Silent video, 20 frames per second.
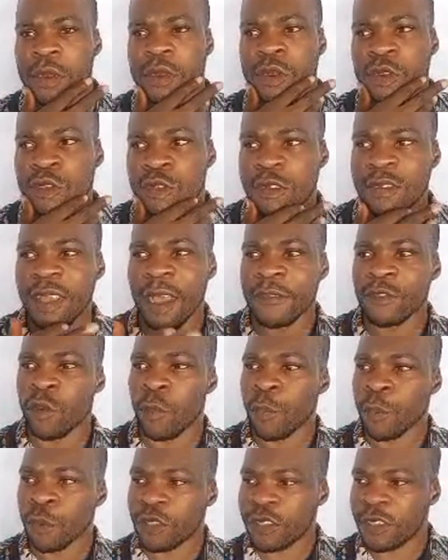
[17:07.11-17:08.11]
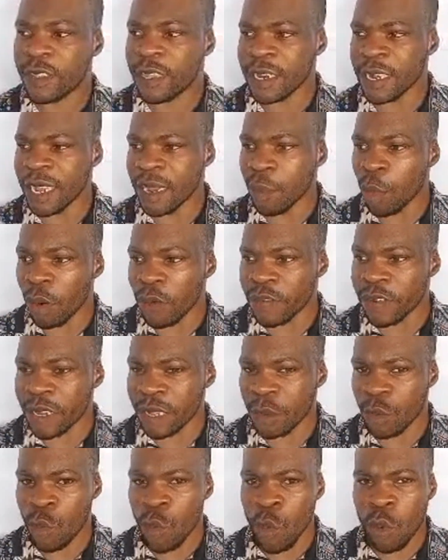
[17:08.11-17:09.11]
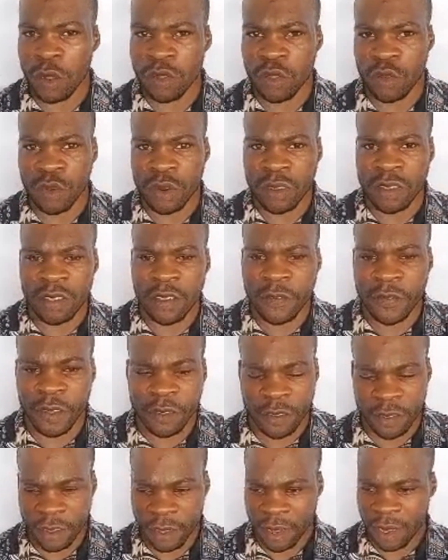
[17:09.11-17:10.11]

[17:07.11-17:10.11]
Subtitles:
You just have to put the name of the who want to receive it,